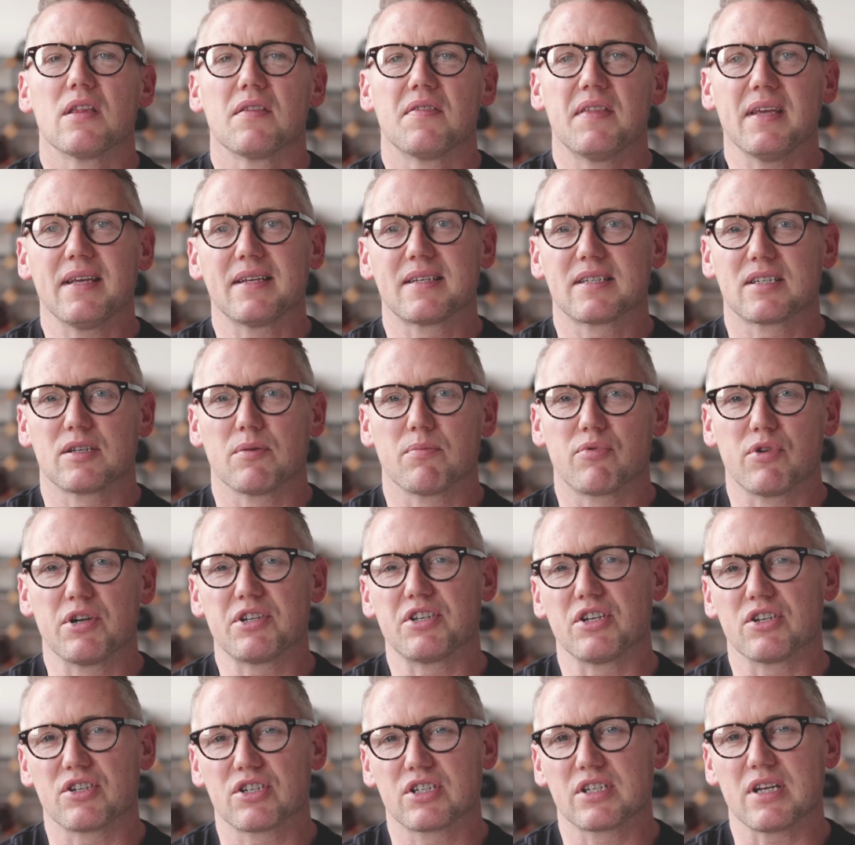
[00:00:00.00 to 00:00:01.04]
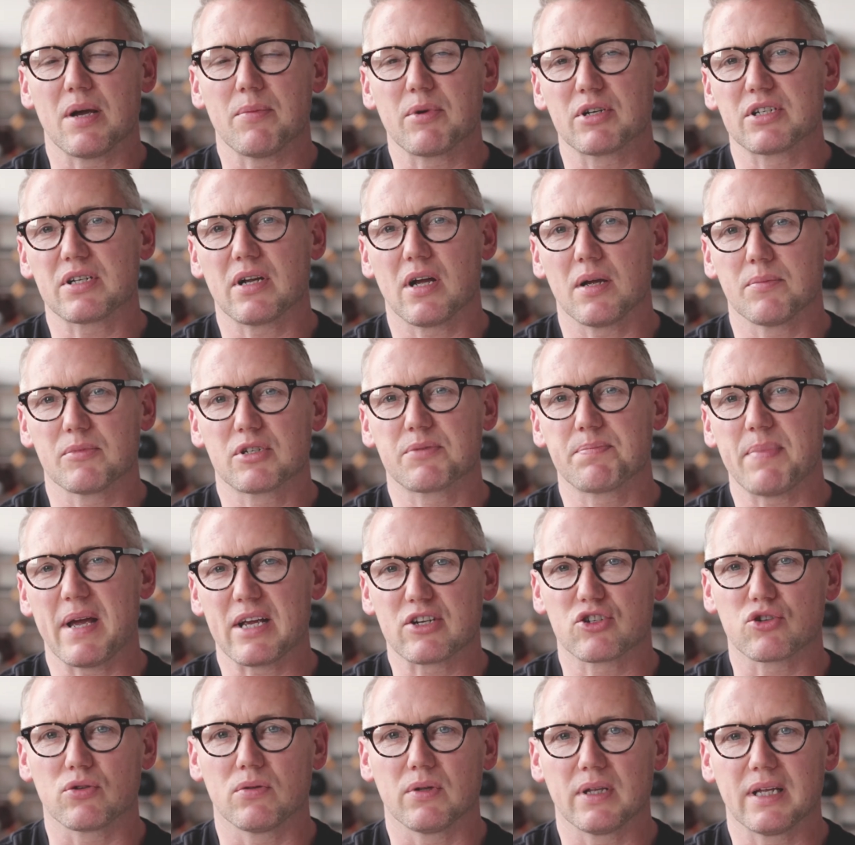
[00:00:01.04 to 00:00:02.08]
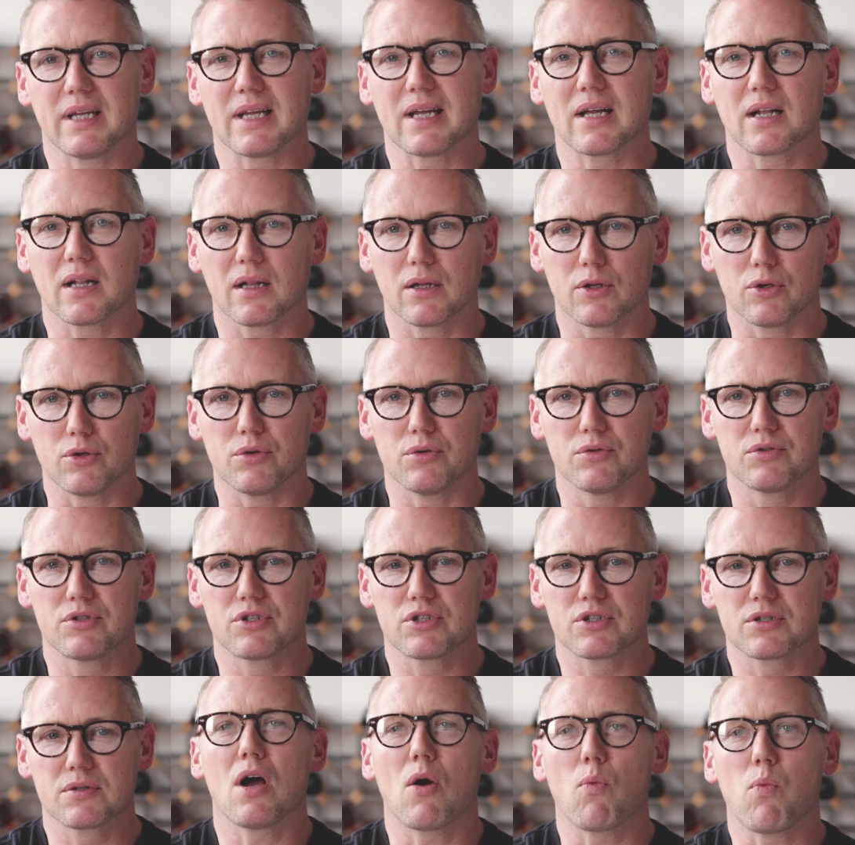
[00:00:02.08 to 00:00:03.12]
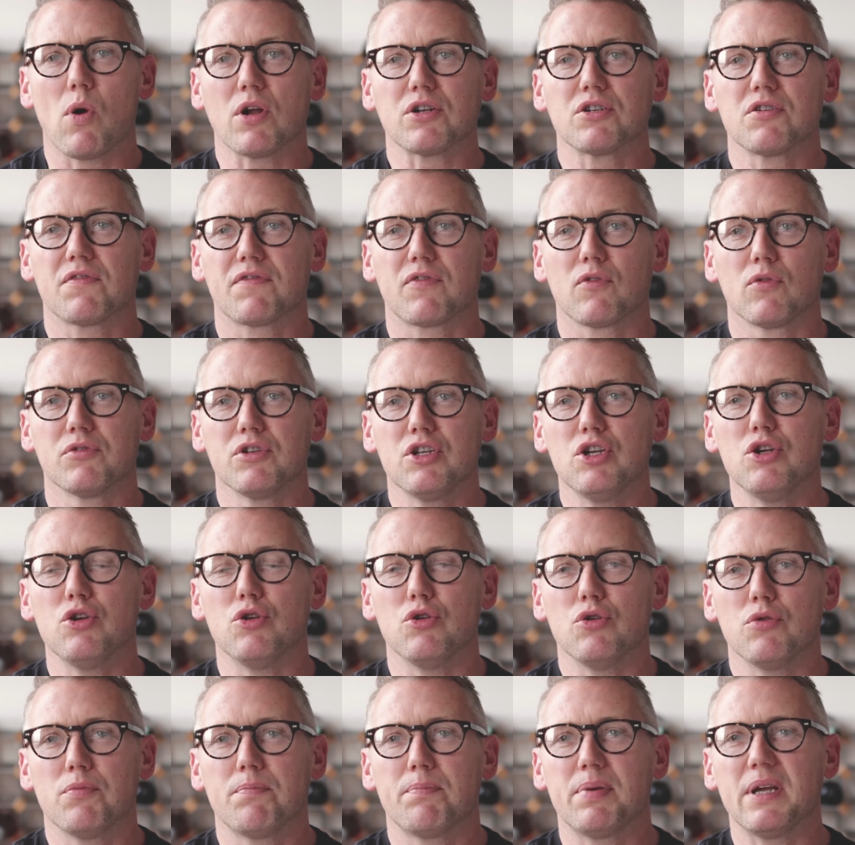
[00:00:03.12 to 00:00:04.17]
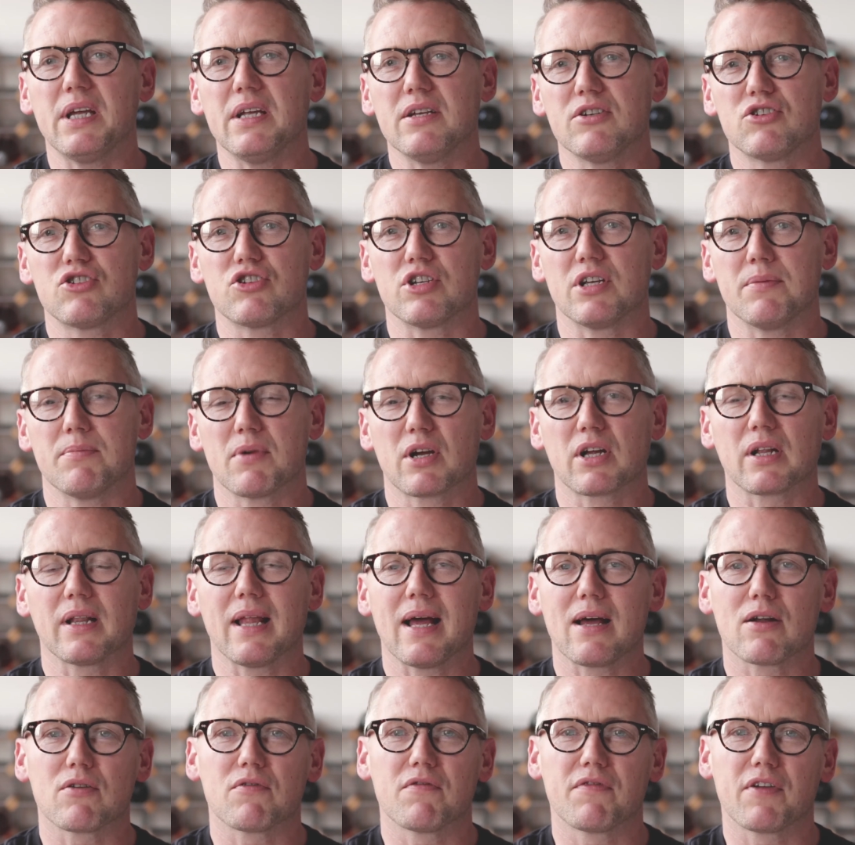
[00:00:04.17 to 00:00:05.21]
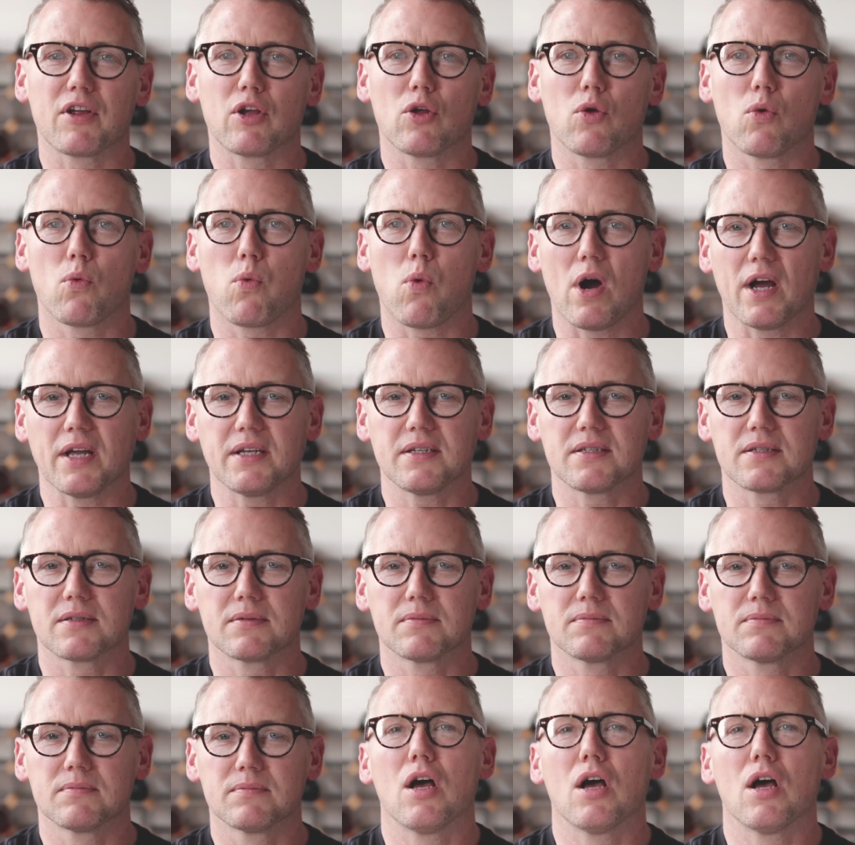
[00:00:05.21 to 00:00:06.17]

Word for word: This British summertime special includes a wonderful new peachy McLaren Vale White,